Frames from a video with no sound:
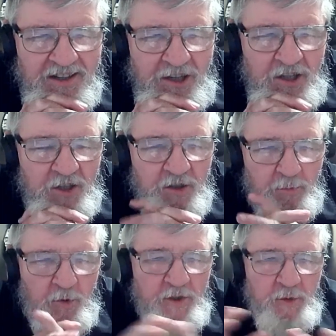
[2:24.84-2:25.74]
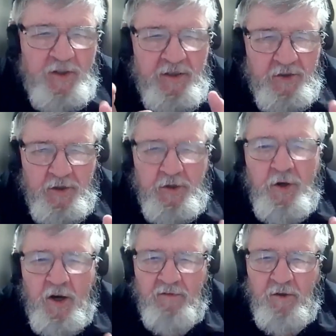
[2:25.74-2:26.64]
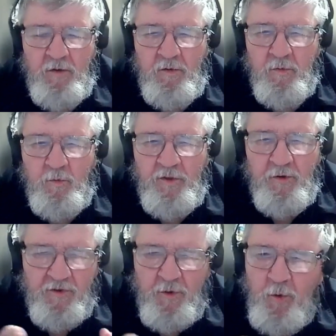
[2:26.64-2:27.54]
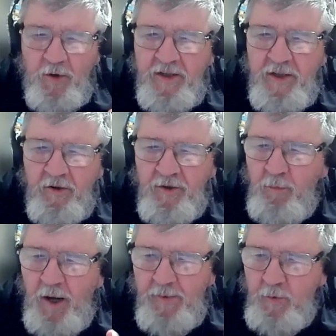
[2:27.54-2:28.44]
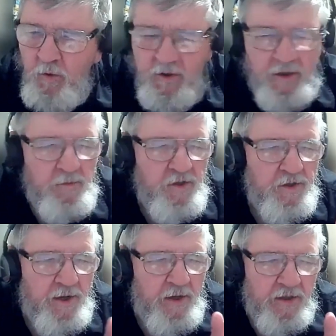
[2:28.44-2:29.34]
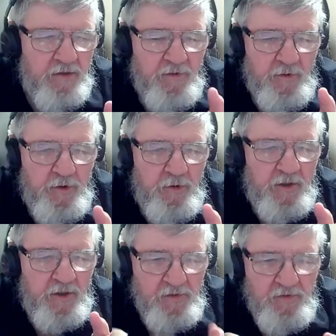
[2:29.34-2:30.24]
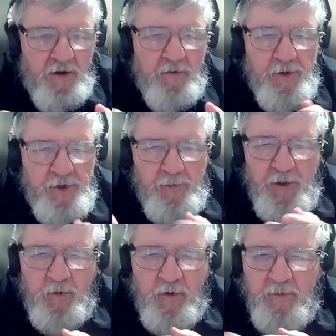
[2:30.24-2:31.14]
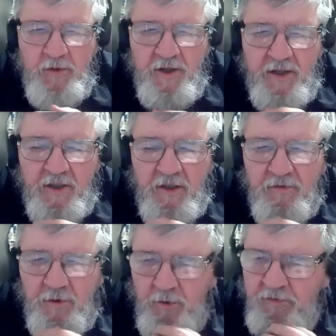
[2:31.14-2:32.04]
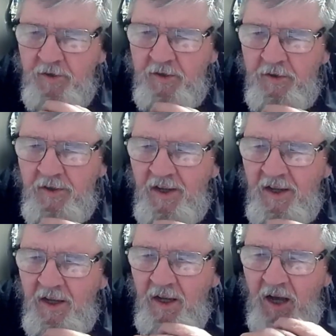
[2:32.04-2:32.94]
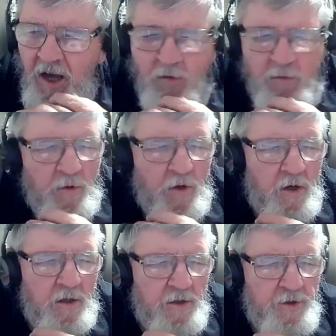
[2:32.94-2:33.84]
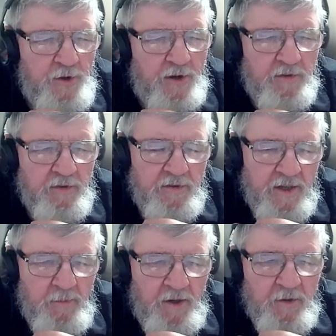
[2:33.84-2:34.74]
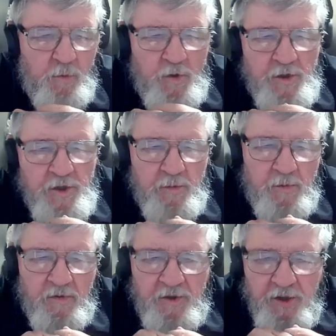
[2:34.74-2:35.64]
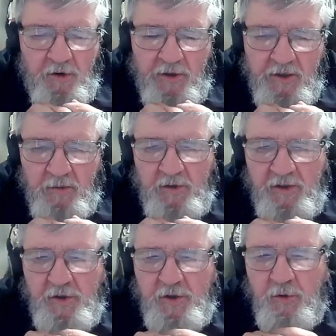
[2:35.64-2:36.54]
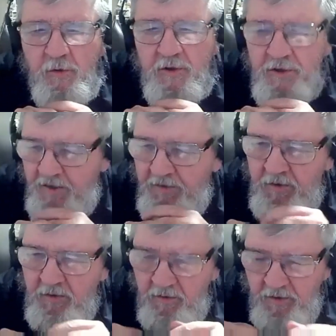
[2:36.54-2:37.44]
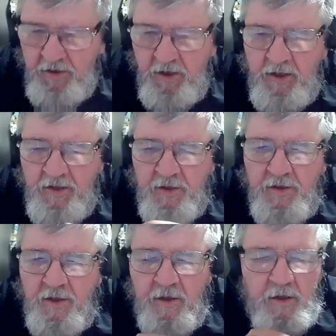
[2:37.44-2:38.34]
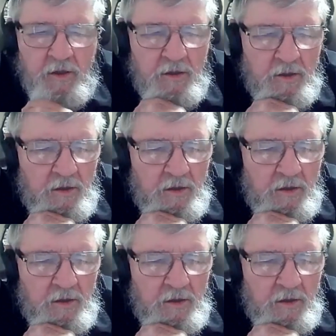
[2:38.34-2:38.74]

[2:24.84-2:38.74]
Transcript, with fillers: Now, the book's written as a novel with your viewpoint character, Bobby Williams, standing in for you and his father, Jimmy Williams, standing in for your father. How long did you have to think about the wisdom of sharing some of these stories, even disguised as they are?